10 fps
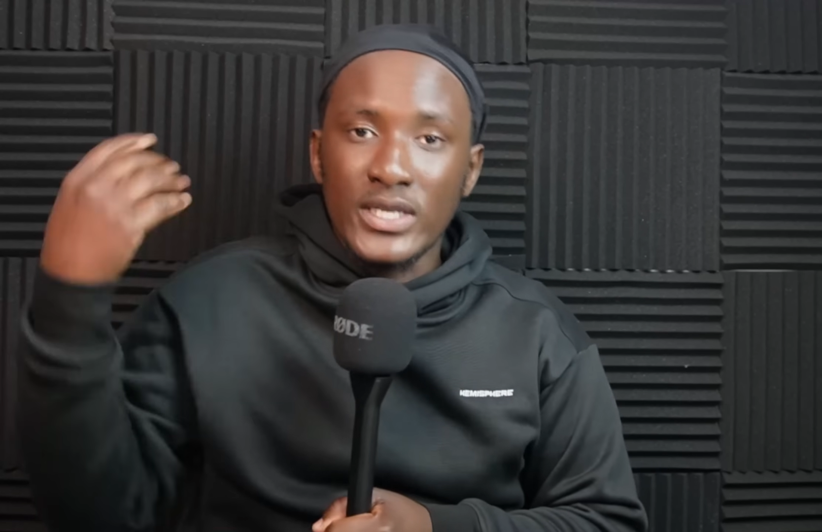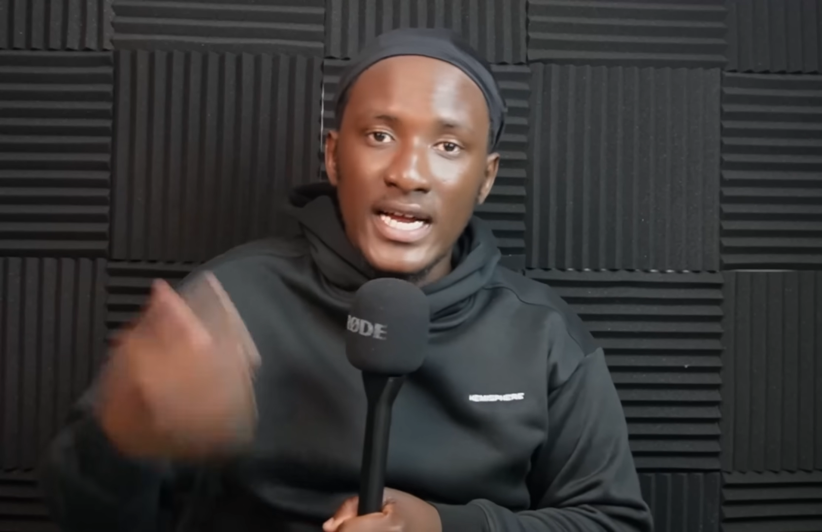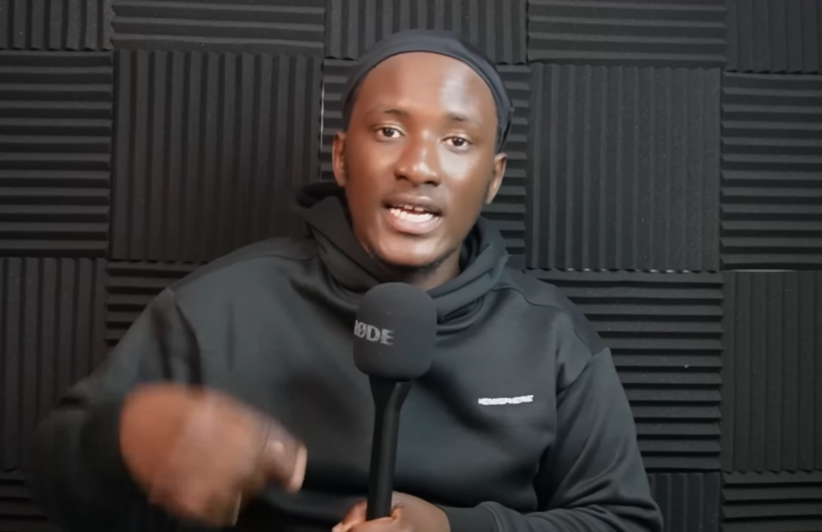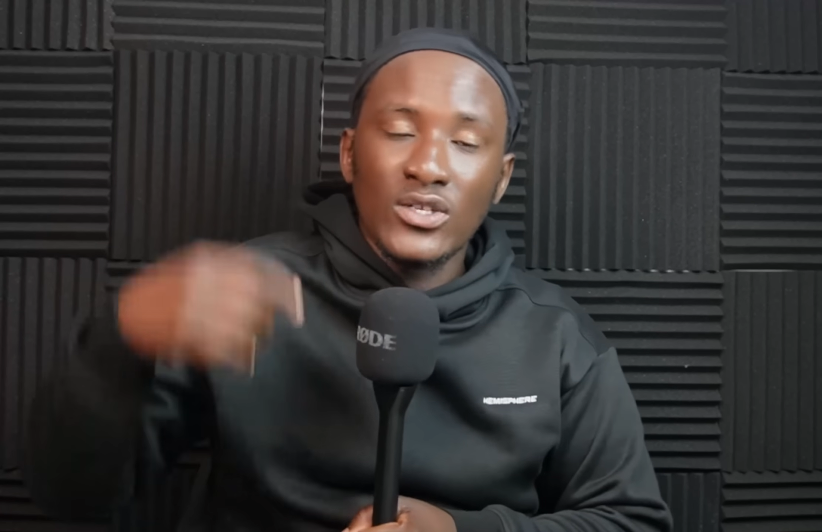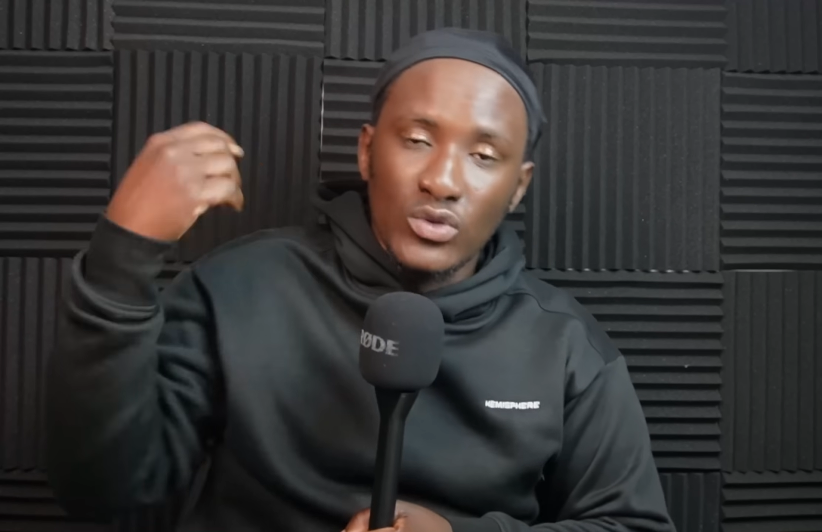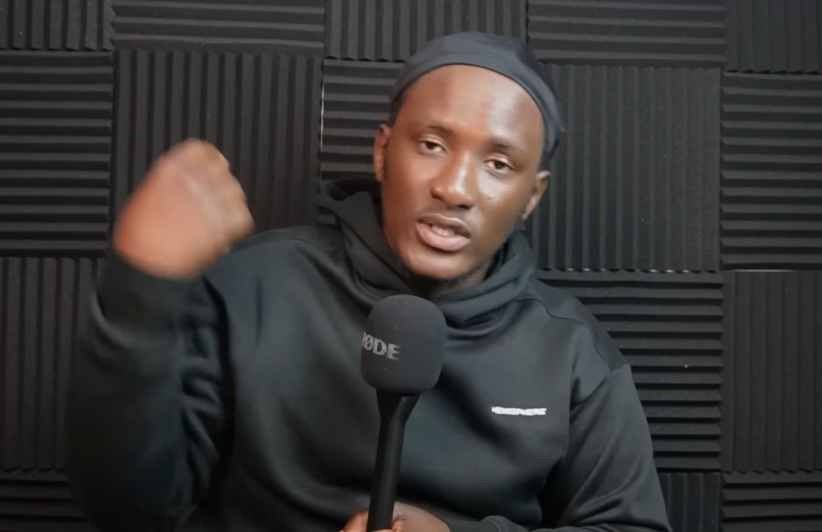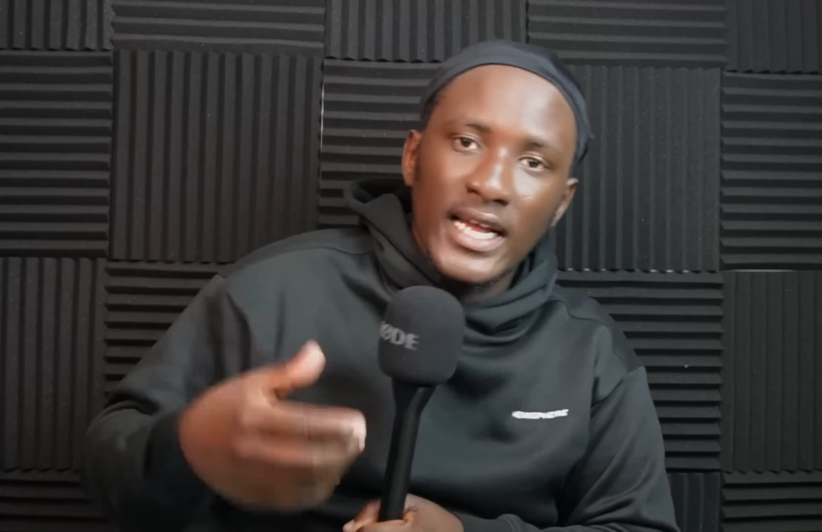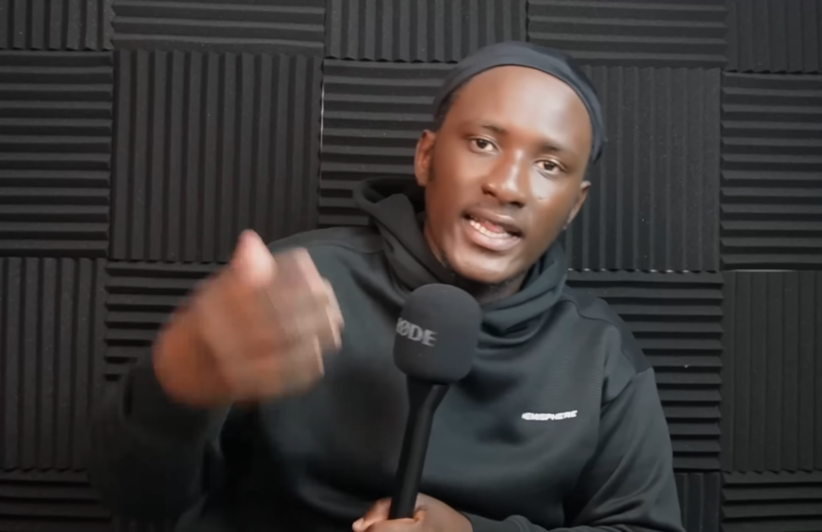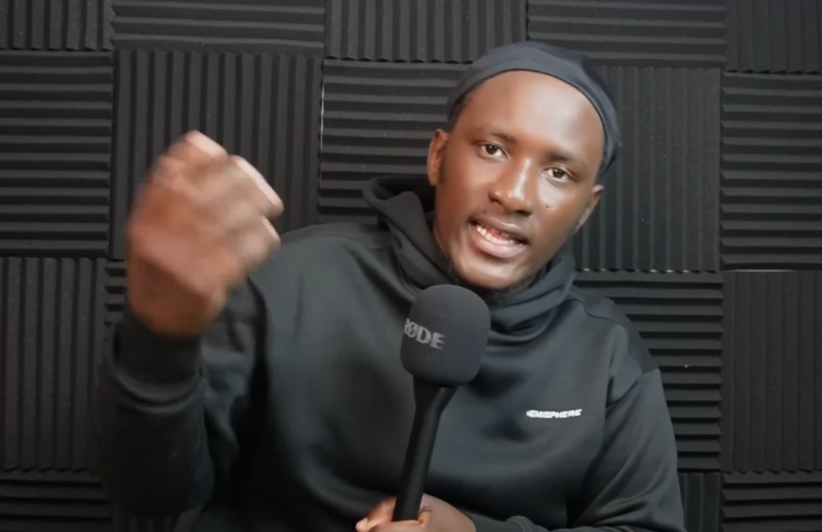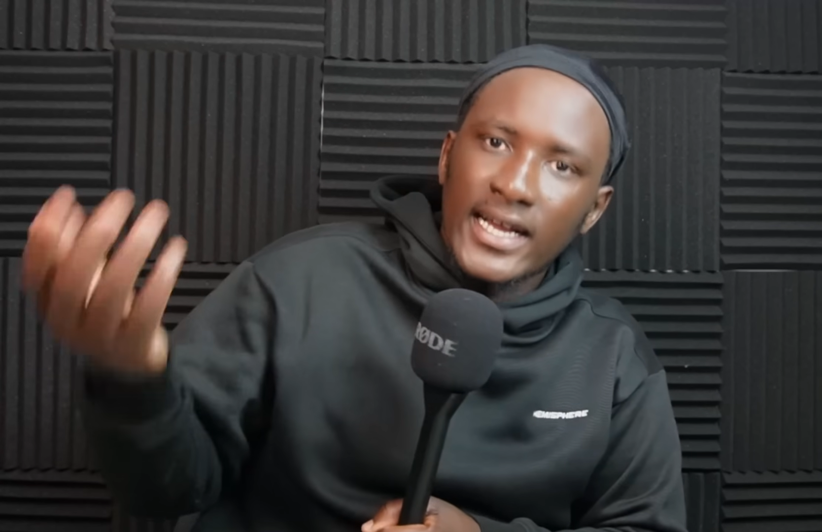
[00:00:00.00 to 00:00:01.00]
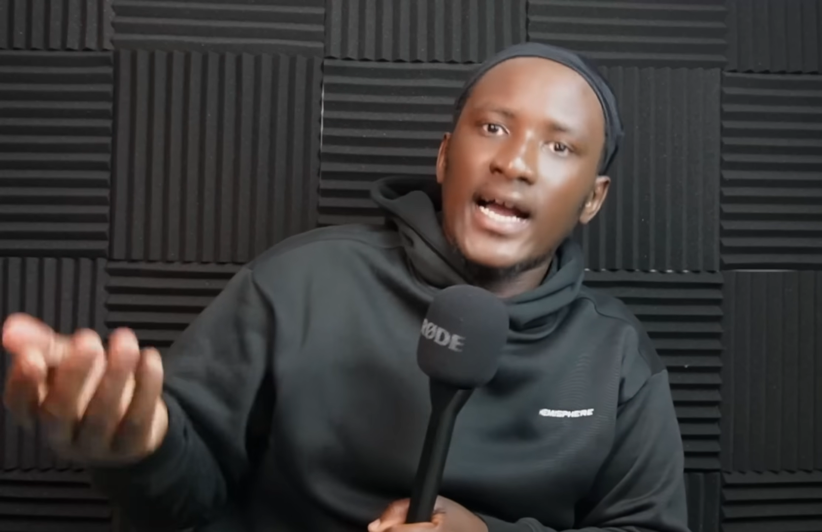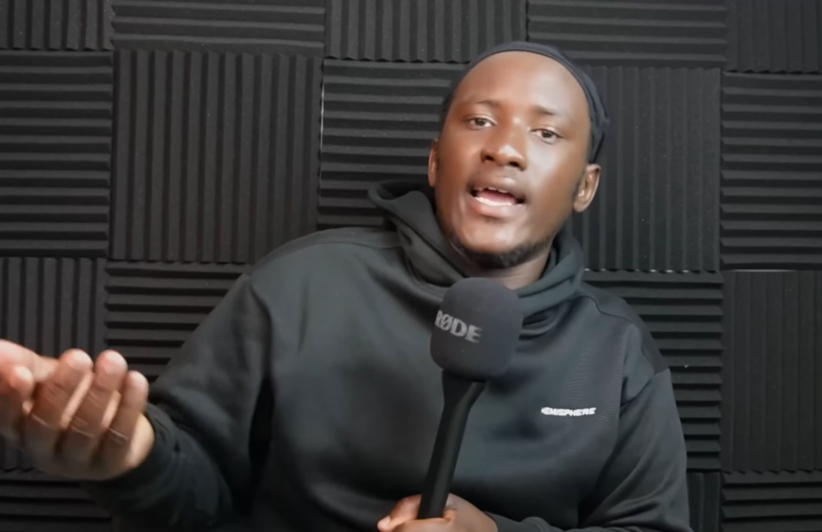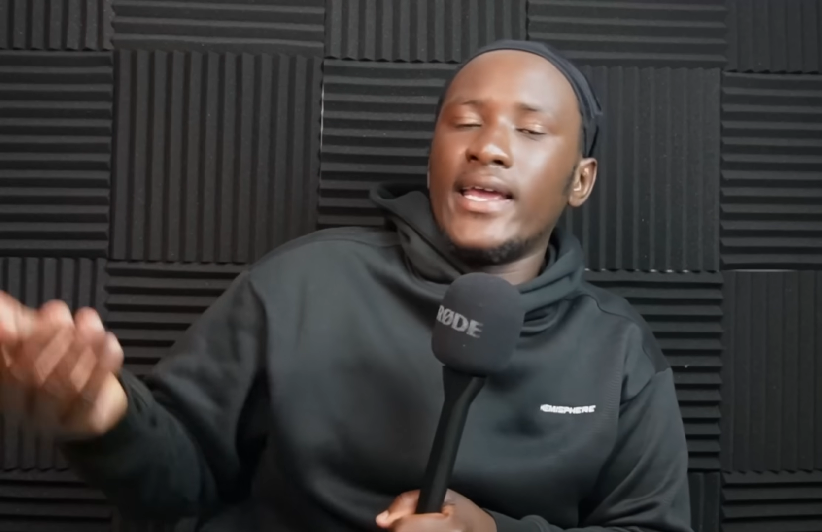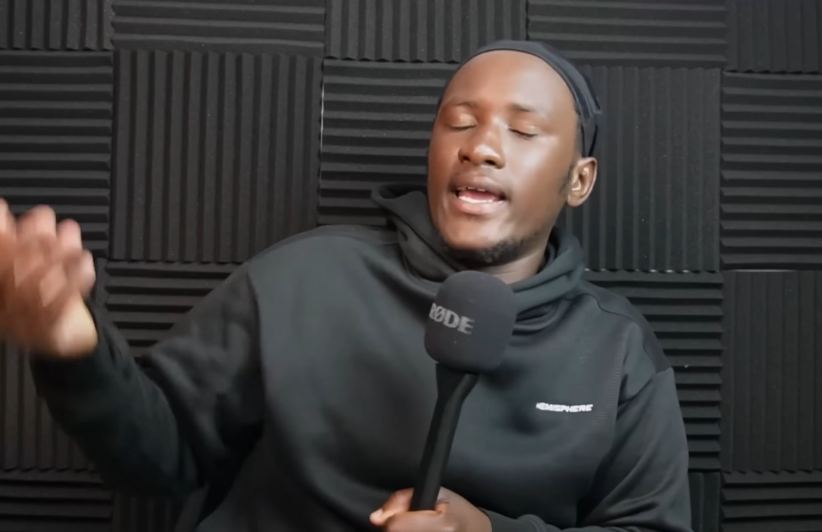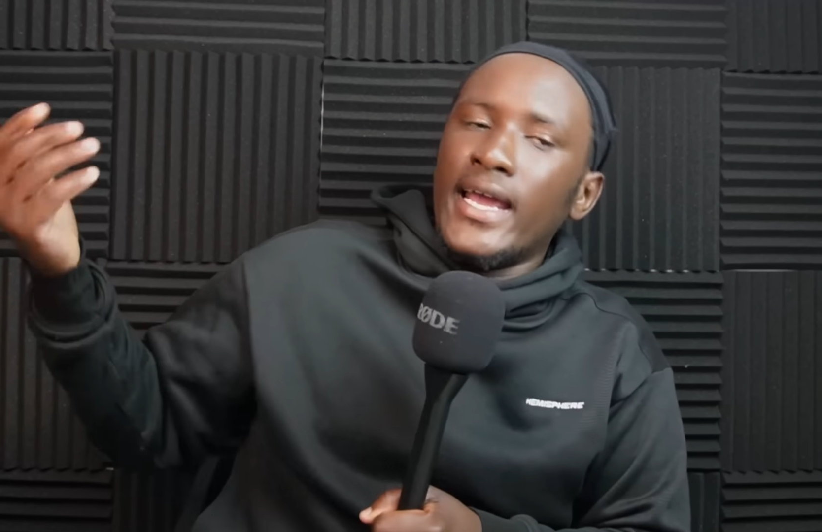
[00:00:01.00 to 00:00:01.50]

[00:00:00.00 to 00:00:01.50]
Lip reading: were trying to sign the guy,